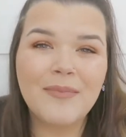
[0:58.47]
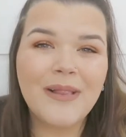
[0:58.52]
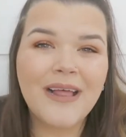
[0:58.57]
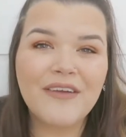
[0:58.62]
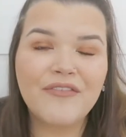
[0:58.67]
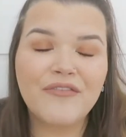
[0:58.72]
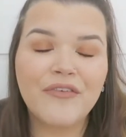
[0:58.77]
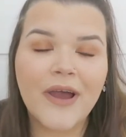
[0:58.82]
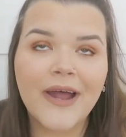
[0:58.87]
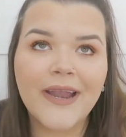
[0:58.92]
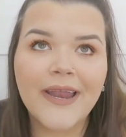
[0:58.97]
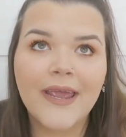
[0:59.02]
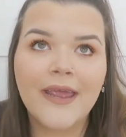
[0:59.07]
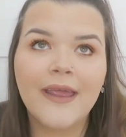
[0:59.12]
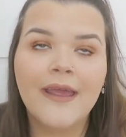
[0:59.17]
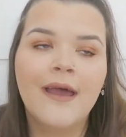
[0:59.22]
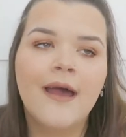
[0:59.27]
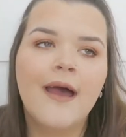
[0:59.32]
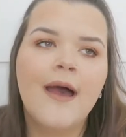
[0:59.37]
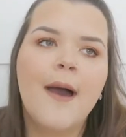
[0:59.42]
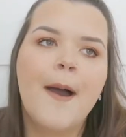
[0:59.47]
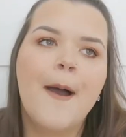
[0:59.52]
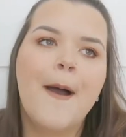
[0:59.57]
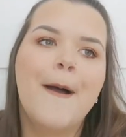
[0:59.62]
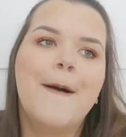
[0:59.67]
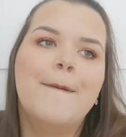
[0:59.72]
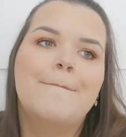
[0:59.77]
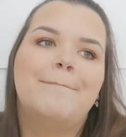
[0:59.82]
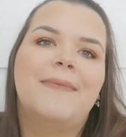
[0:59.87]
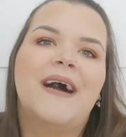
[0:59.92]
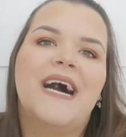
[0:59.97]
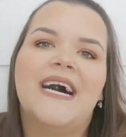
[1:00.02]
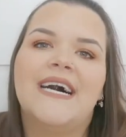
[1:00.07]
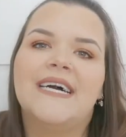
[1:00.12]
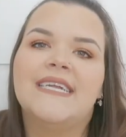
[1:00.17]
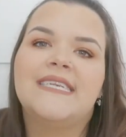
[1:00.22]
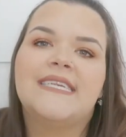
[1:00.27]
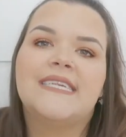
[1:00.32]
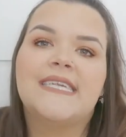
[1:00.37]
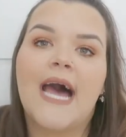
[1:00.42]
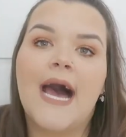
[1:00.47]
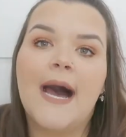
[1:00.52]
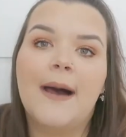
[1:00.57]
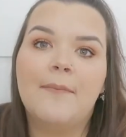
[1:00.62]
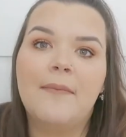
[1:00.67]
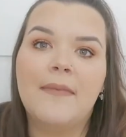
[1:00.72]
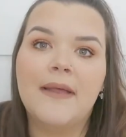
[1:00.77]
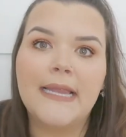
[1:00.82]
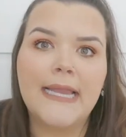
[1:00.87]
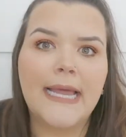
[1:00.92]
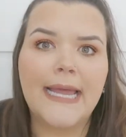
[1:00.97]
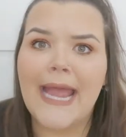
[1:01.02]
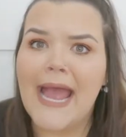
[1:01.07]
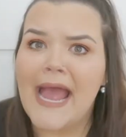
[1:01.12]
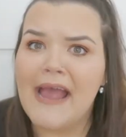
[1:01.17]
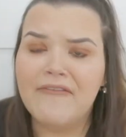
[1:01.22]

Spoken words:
Black Friday, but like